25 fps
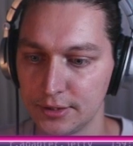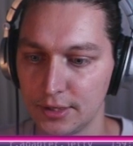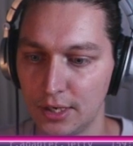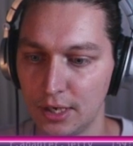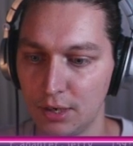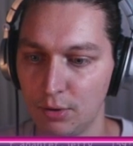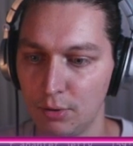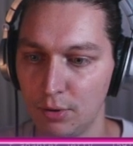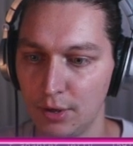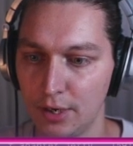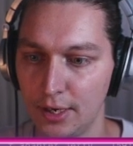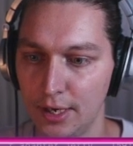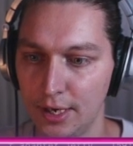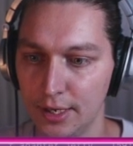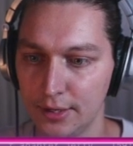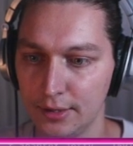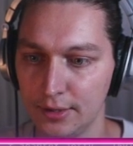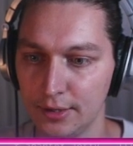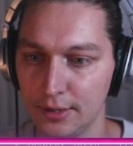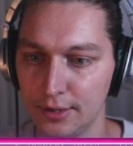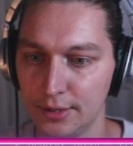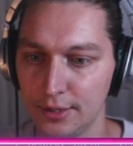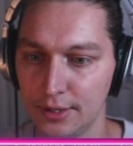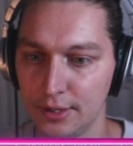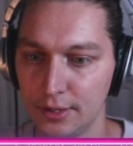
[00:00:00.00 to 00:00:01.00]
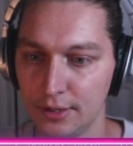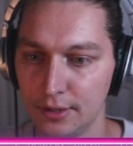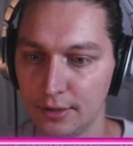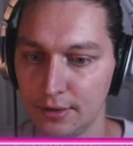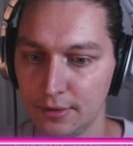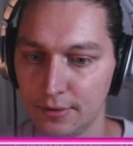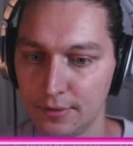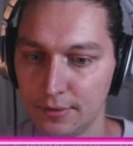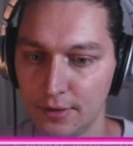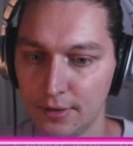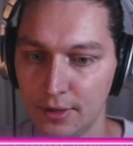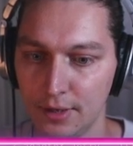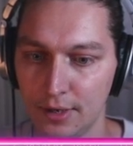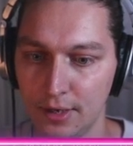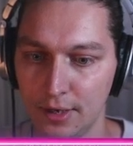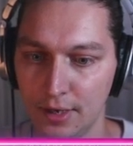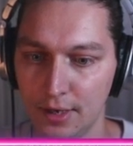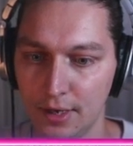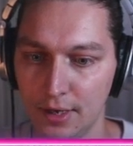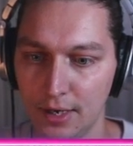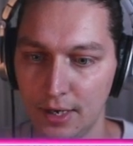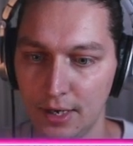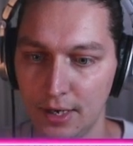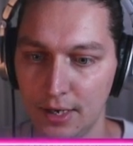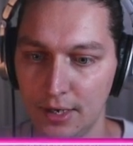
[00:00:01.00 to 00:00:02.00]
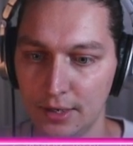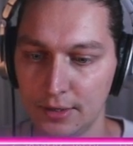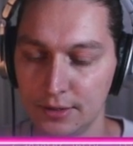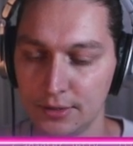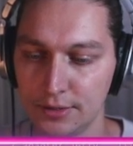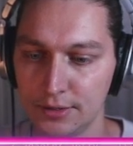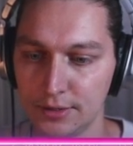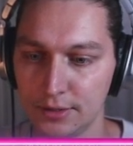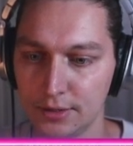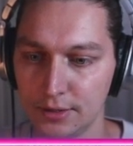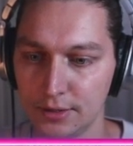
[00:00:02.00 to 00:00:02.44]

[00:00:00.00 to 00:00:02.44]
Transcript: our handler here, and